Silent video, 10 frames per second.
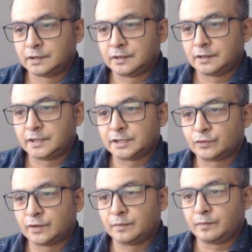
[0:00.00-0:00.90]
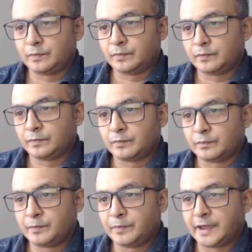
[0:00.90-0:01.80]
this will
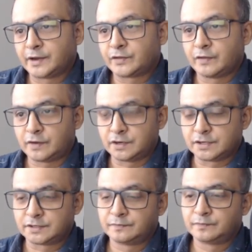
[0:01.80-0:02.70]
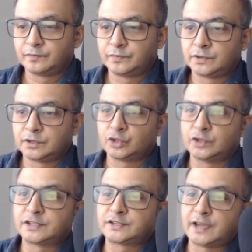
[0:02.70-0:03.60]
get reverse. So
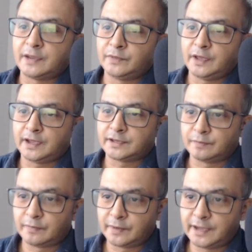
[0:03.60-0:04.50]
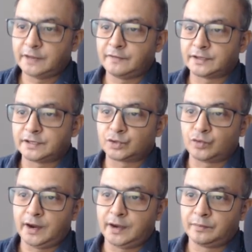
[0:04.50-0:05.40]
this time the negative x
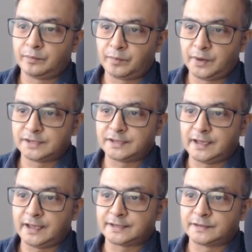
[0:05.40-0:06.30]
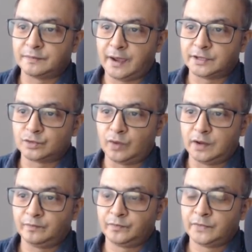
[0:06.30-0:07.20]
squared plus x minus
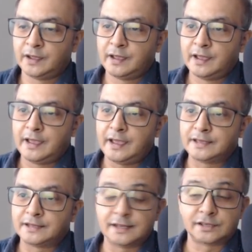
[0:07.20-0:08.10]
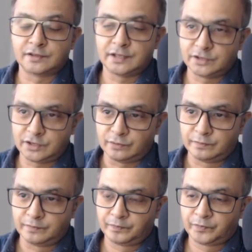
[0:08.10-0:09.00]
1 is lesser than 0.
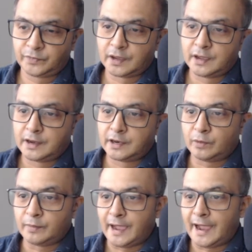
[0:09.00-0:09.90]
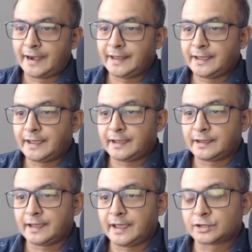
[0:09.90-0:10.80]
Now I'm adding
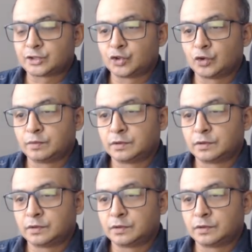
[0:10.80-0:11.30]
x cube